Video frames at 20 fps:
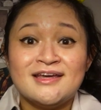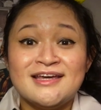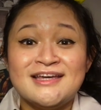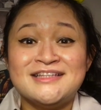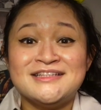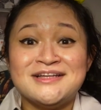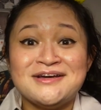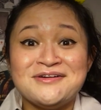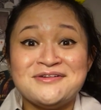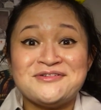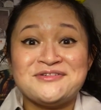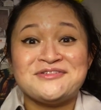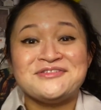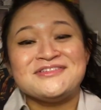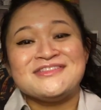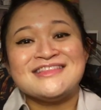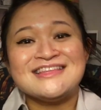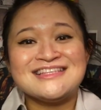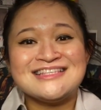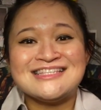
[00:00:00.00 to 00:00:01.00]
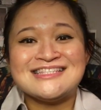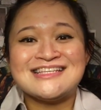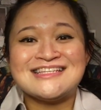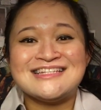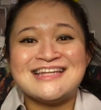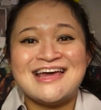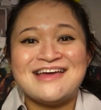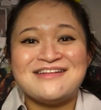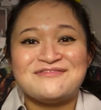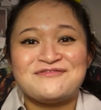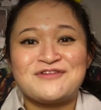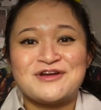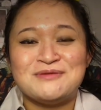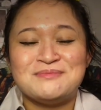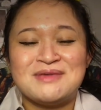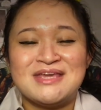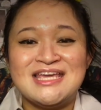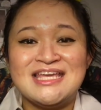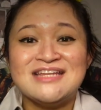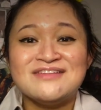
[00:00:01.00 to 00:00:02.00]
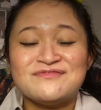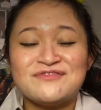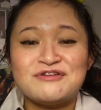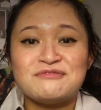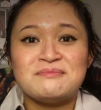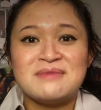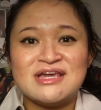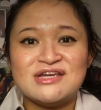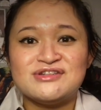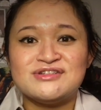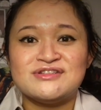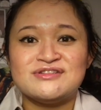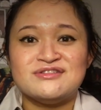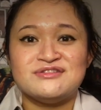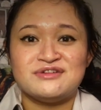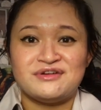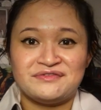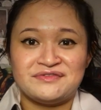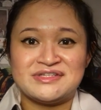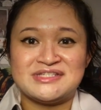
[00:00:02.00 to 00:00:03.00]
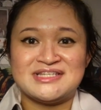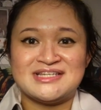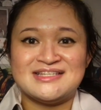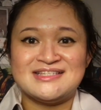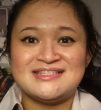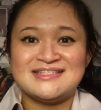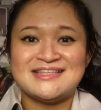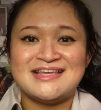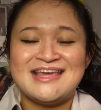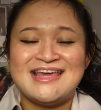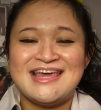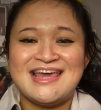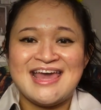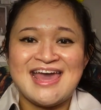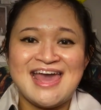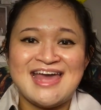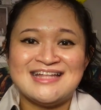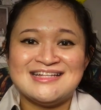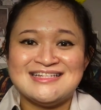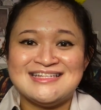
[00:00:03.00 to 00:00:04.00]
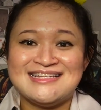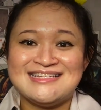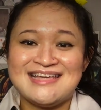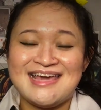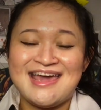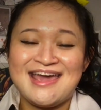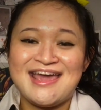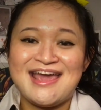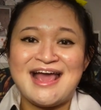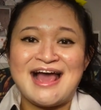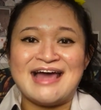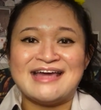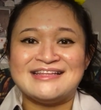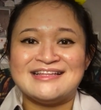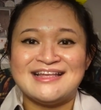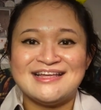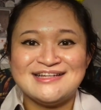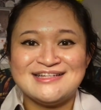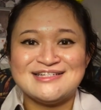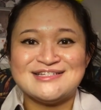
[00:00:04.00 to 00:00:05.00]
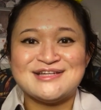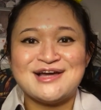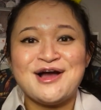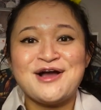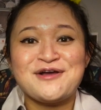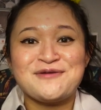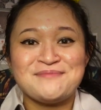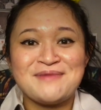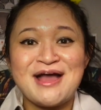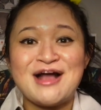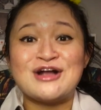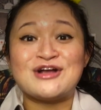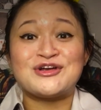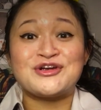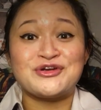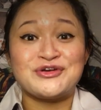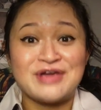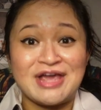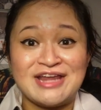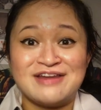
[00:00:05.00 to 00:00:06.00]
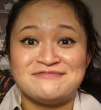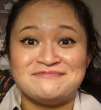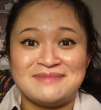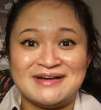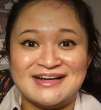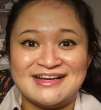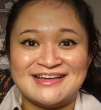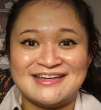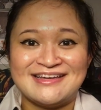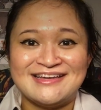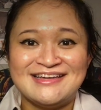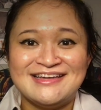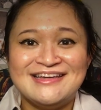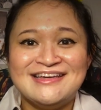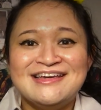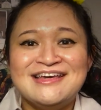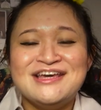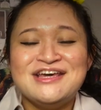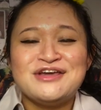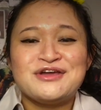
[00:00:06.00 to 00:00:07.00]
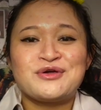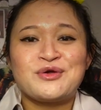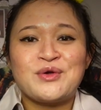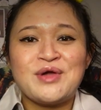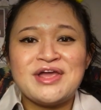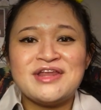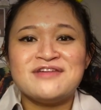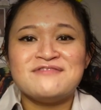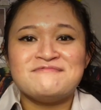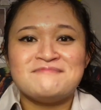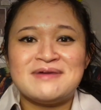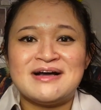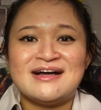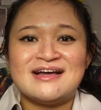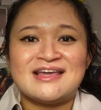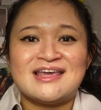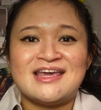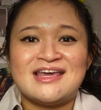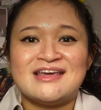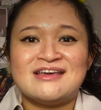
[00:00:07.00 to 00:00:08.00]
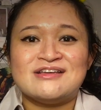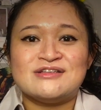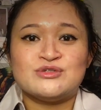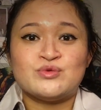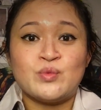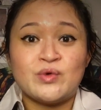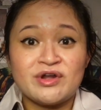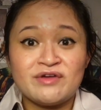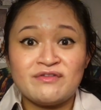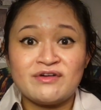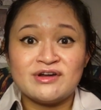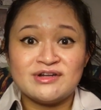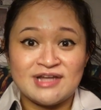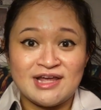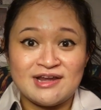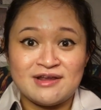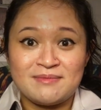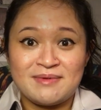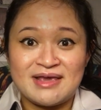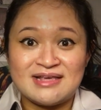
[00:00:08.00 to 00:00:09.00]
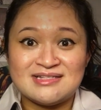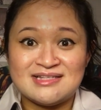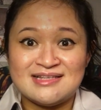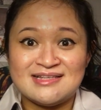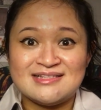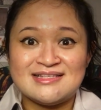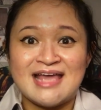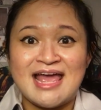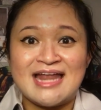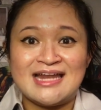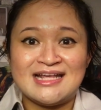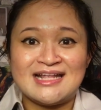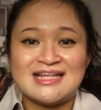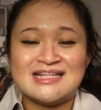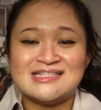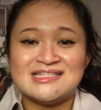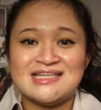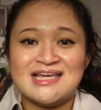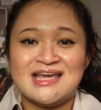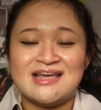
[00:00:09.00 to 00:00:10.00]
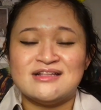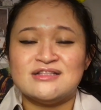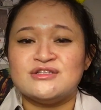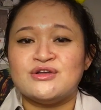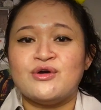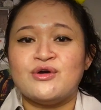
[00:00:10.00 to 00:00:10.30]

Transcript: Hello, this is Annette from Information Services, and today I'd like to talk about Creativebug. Creativebug is one of our databases, and it contains